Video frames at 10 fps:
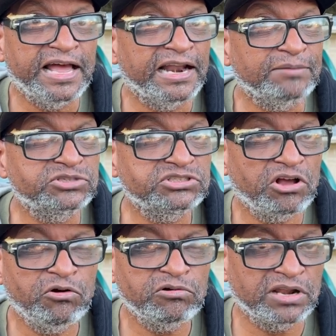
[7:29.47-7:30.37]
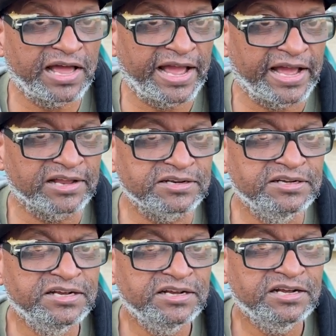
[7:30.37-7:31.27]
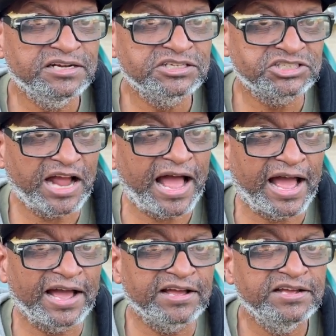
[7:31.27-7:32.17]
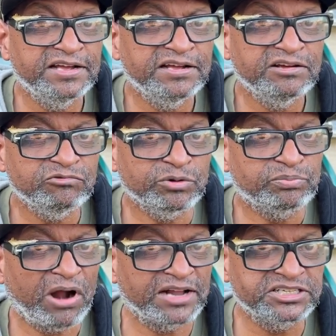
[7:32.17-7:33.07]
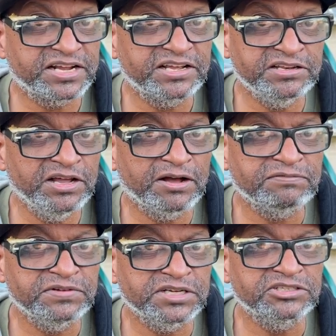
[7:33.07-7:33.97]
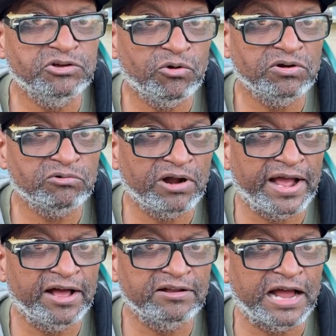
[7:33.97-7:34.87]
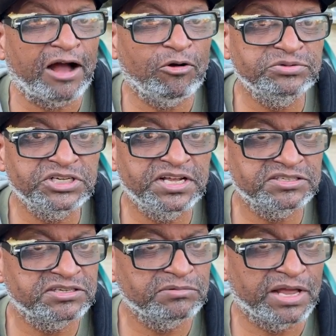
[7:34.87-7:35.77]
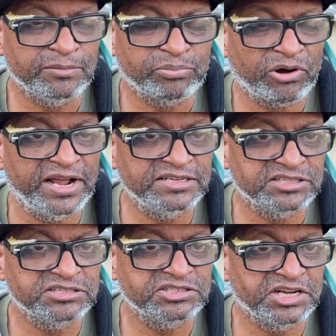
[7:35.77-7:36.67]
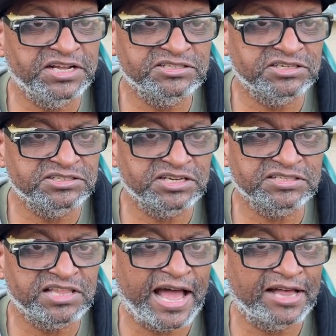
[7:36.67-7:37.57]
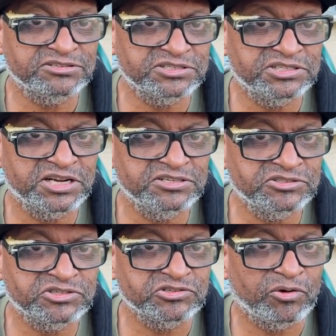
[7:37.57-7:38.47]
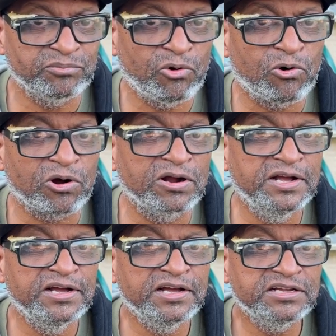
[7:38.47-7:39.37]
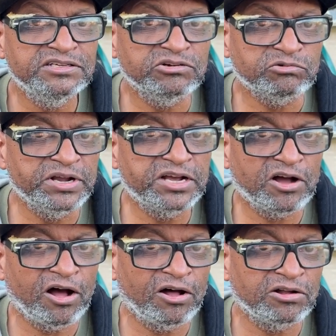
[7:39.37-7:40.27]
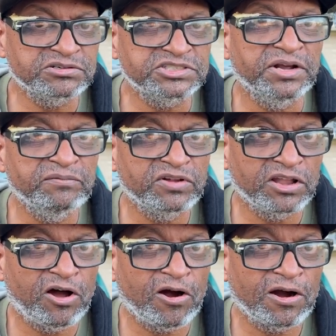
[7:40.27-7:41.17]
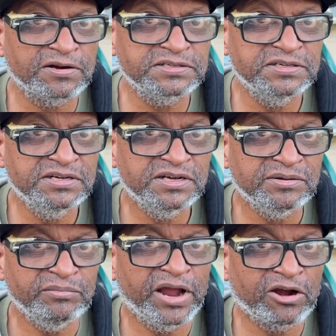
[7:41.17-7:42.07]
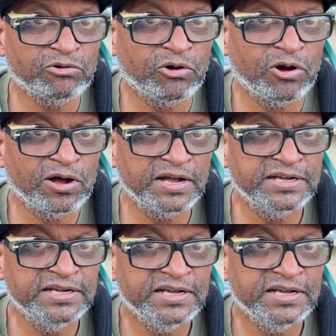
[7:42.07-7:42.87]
And I'm so glad Shy with Project Enough is going around. I hope she gets, and prays that she gets the 6,000 signatures or more to recall Jim Ballard, Mayor Roy,